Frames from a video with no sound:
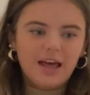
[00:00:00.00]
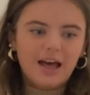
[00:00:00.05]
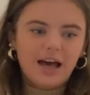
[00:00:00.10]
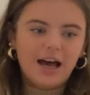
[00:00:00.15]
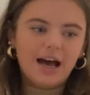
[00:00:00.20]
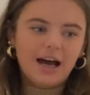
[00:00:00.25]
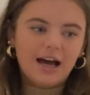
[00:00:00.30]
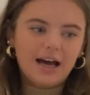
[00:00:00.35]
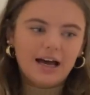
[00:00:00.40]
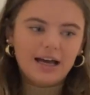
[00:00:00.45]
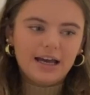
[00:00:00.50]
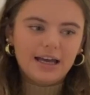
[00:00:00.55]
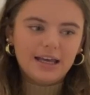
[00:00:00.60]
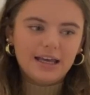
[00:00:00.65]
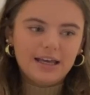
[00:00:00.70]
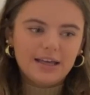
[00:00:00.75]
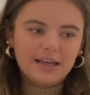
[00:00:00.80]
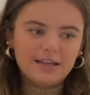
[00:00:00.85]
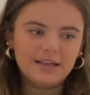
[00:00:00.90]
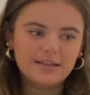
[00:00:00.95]

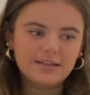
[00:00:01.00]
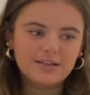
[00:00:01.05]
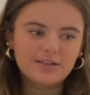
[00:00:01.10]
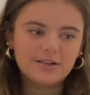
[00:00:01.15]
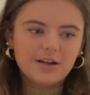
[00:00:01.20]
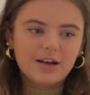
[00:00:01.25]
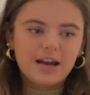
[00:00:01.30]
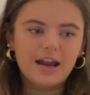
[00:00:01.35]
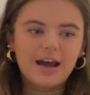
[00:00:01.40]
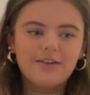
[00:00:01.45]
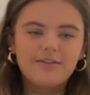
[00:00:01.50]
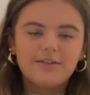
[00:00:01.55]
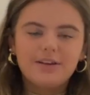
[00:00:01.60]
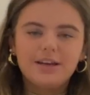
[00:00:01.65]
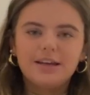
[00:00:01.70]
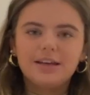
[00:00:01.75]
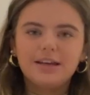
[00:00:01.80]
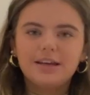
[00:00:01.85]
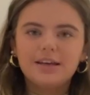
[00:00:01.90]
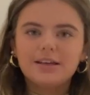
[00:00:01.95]
I started having
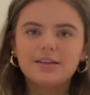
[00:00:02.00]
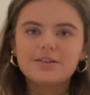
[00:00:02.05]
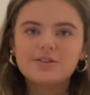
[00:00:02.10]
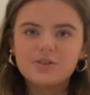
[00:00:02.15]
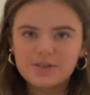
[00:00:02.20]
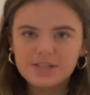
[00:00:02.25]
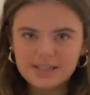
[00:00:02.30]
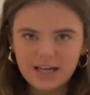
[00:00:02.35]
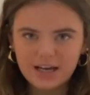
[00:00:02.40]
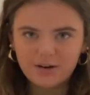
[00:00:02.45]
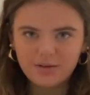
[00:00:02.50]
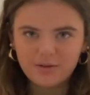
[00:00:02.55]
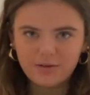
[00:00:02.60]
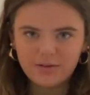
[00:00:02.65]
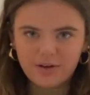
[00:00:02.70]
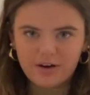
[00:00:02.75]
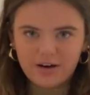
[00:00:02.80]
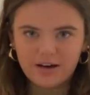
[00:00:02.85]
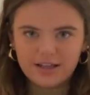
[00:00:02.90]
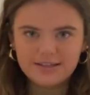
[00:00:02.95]
suicidal
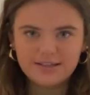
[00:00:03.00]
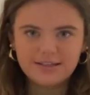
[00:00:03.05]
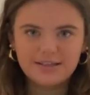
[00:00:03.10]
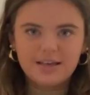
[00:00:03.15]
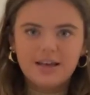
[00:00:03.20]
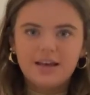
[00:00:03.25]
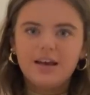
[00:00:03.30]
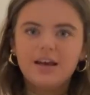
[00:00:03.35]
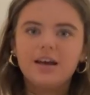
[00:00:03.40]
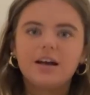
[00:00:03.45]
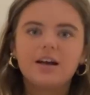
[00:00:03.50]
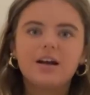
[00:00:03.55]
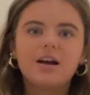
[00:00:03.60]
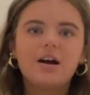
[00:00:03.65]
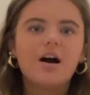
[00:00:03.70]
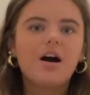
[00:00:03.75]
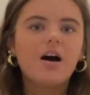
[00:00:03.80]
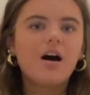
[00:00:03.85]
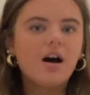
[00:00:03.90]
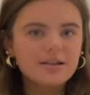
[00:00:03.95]
thoughts,
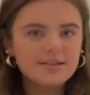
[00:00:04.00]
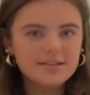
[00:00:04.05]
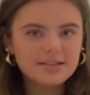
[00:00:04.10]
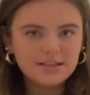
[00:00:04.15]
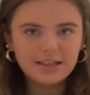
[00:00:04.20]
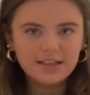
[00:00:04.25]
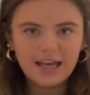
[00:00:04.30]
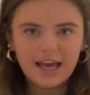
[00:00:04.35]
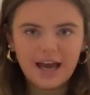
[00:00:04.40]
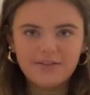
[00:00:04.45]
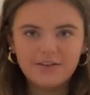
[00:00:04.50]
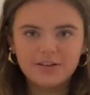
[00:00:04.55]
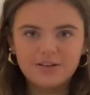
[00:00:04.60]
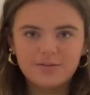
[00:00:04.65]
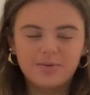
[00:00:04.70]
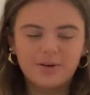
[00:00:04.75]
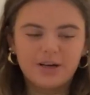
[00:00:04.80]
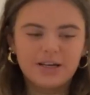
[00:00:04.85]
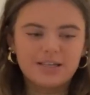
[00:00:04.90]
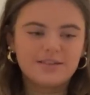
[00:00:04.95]
constantly having
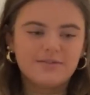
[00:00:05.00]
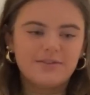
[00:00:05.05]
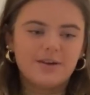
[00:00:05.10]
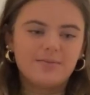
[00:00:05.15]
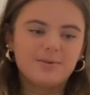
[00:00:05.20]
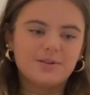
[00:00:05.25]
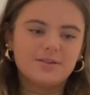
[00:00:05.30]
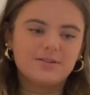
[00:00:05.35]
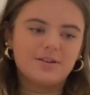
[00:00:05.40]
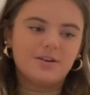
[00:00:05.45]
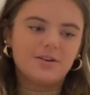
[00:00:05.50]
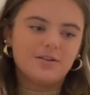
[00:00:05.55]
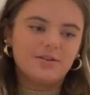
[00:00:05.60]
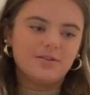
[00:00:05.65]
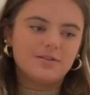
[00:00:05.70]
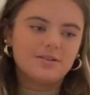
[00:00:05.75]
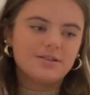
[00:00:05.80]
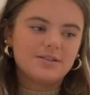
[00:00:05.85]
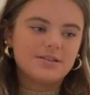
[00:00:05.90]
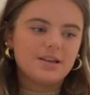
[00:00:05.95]
depressive
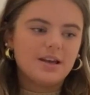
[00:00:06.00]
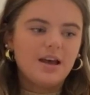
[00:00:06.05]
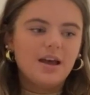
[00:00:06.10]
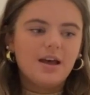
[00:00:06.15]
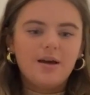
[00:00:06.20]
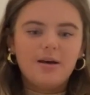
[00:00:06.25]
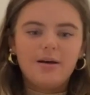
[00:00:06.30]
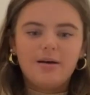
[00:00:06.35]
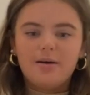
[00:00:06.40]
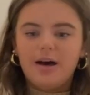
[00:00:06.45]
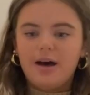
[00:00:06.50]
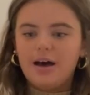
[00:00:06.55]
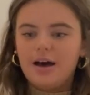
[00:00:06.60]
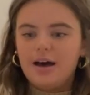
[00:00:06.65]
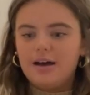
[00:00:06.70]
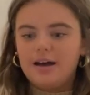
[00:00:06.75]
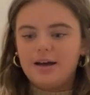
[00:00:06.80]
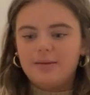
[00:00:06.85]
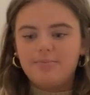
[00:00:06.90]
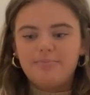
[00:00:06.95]
episodes,
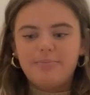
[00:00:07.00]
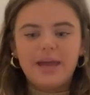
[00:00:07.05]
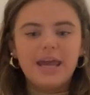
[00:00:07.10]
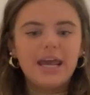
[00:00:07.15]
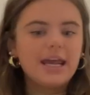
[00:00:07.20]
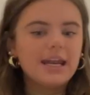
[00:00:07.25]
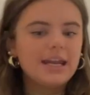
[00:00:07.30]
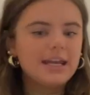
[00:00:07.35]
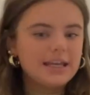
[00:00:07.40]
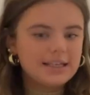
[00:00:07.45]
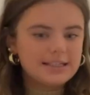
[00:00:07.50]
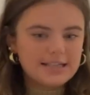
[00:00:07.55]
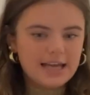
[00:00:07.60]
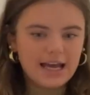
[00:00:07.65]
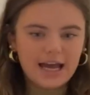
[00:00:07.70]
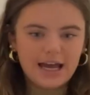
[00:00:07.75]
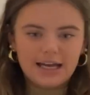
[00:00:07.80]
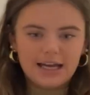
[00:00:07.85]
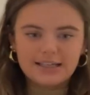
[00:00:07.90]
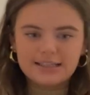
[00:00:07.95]
panic
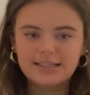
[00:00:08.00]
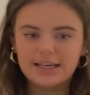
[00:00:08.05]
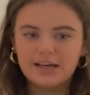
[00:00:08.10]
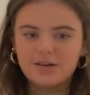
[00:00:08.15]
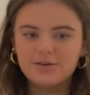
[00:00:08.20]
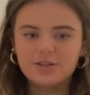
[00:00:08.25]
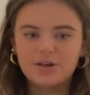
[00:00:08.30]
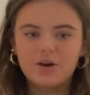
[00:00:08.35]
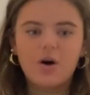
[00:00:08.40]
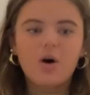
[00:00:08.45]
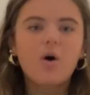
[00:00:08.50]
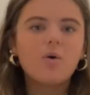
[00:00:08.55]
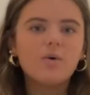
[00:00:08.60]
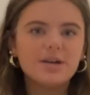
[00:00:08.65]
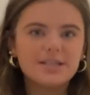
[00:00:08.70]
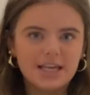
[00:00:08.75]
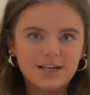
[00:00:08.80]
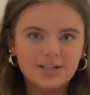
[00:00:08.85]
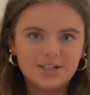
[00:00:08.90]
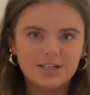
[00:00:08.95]
attacks. I was
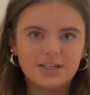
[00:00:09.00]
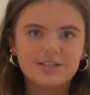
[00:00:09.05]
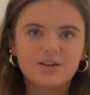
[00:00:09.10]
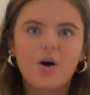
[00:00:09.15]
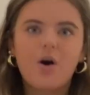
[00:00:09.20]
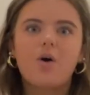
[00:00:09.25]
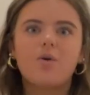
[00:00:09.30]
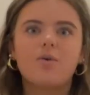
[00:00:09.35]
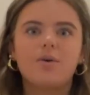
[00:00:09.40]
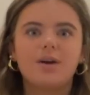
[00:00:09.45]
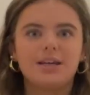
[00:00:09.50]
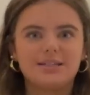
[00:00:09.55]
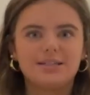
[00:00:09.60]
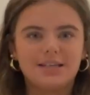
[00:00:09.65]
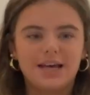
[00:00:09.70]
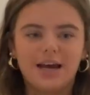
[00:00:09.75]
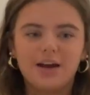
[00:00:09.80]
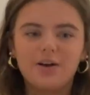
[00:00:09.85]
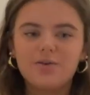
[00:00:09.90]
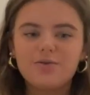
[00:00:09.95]
always anxious,
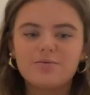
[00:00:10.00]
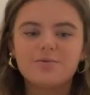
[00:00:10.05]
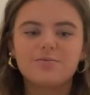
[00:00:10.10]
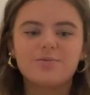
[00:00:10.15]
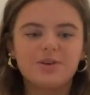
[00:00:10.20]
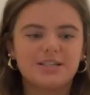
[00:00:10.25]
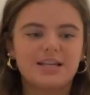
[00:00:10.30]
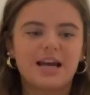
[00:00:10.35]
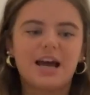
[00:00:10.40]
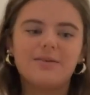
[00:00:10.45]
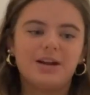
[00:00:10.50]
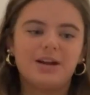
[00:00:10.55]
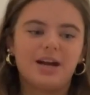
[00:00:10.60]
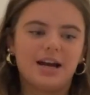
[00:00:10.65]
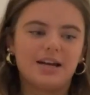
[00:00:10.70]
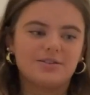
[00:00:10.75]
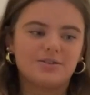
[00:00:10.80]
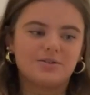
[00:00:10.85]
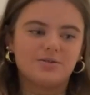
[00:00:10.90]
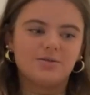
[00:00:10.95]
always. I don't remember a time in
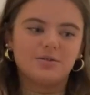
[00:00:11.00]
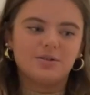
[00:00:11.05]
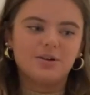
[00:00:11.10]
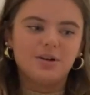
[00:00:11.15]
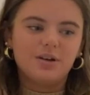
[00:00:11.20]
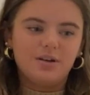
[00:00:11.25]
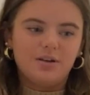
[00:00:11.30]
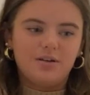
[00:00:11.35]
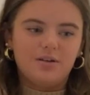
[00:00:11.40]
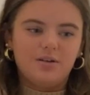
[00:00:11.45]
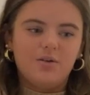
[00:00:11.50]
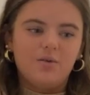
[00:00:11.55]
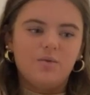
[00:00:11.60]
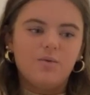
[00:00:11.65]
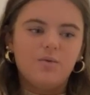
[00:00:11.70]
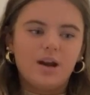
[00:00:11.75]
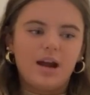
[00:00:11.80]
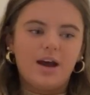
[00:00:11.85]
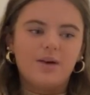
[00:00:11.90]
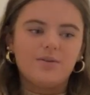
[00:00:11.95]
high school
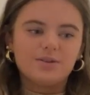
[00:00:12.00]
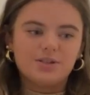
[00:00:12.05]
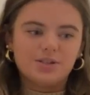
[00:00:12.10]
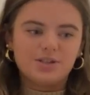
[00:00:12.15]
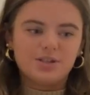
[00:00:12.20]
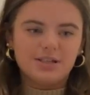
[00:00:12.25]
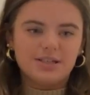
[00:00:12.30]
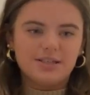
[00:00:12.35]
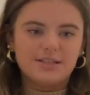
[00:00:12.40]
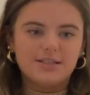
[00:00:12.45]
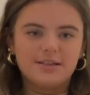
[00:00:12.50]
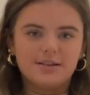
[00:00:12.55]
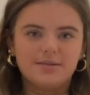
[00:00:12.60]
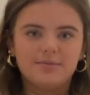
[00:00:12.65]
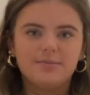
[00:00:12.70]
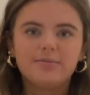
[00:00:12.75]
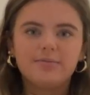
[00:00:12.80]
when I was just